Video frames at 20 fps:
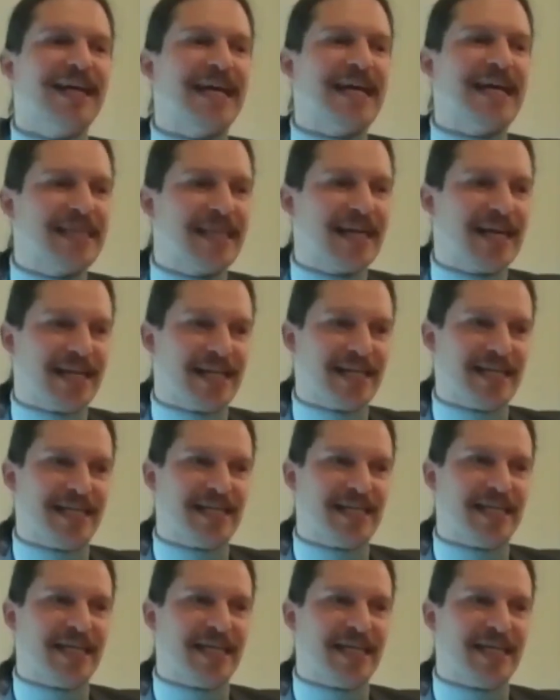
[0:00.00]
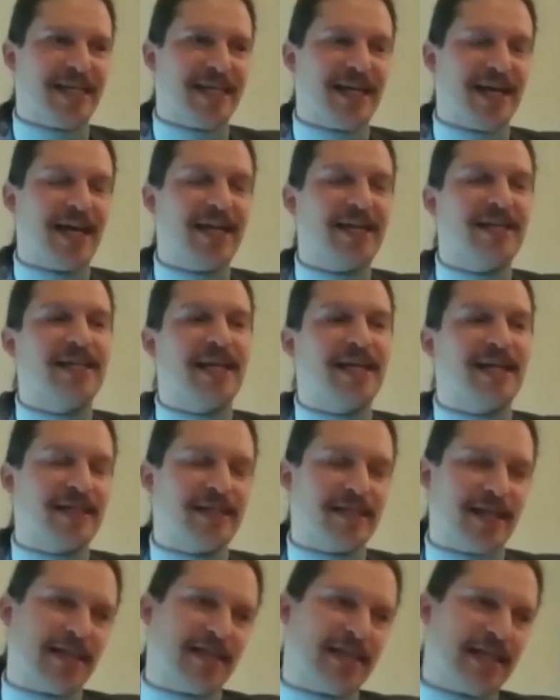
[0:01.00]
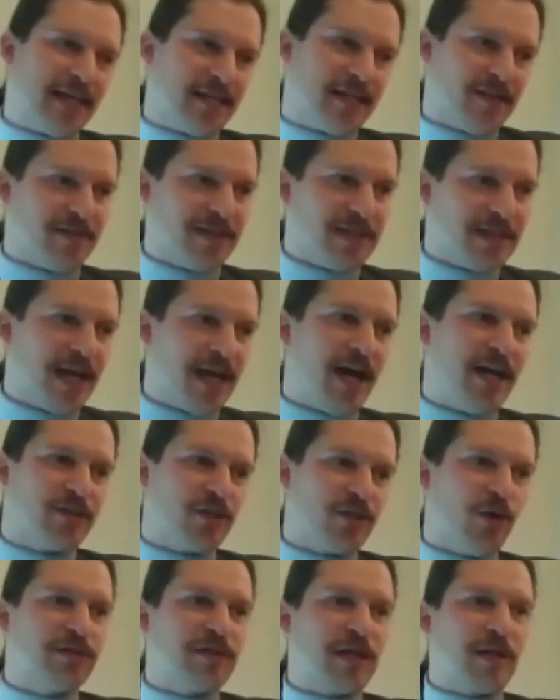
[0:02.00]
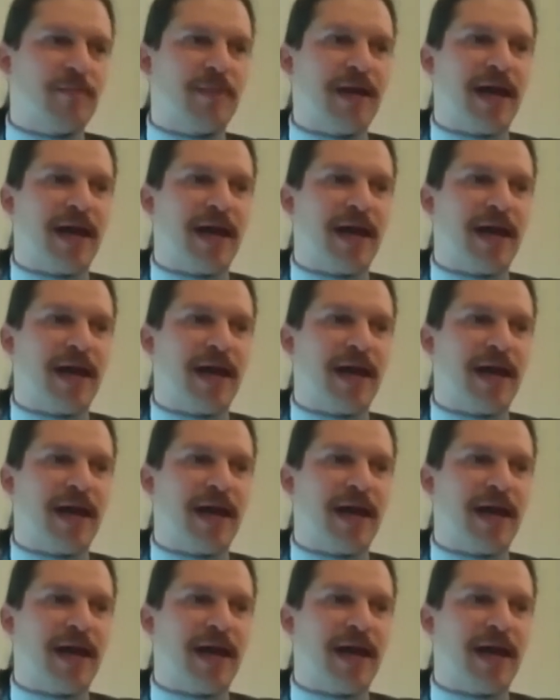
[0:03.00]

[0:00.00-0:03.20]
And then I, at the end of the day, I told him,